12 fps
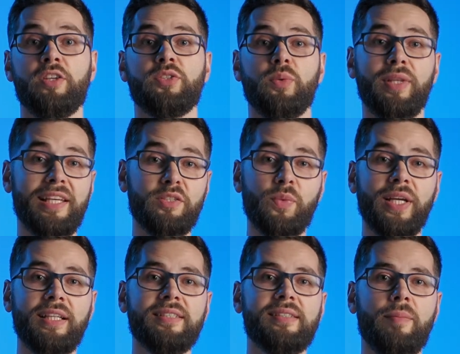So let's
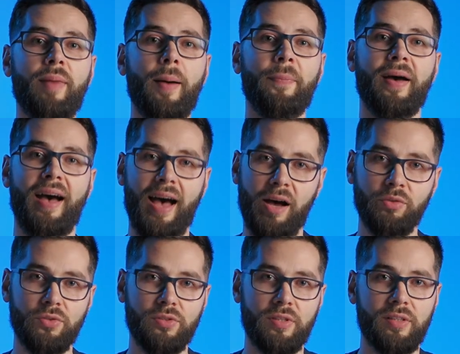quickly sum up how
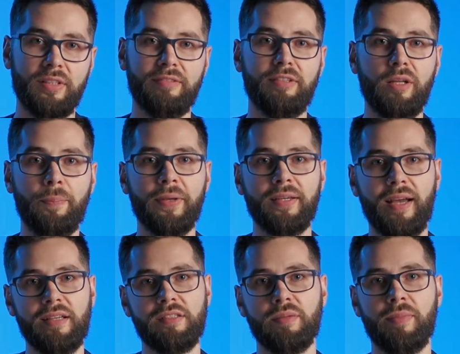to start developing
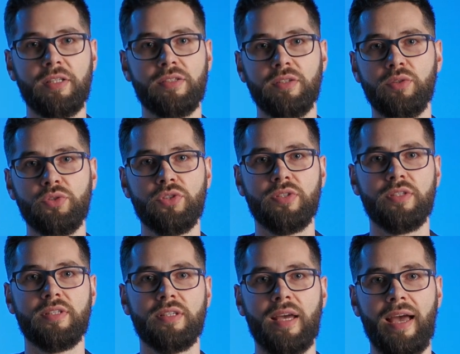custom-made
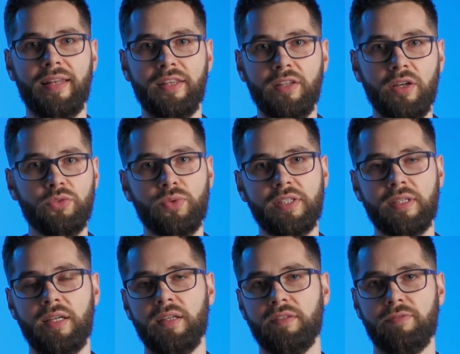solutions and not risk
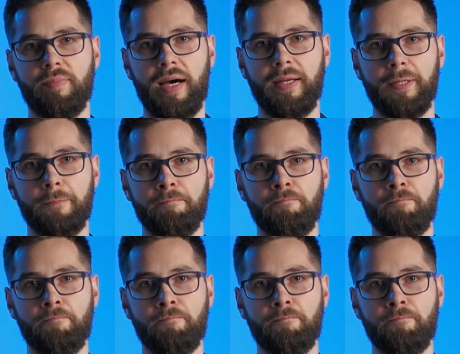a lot of money.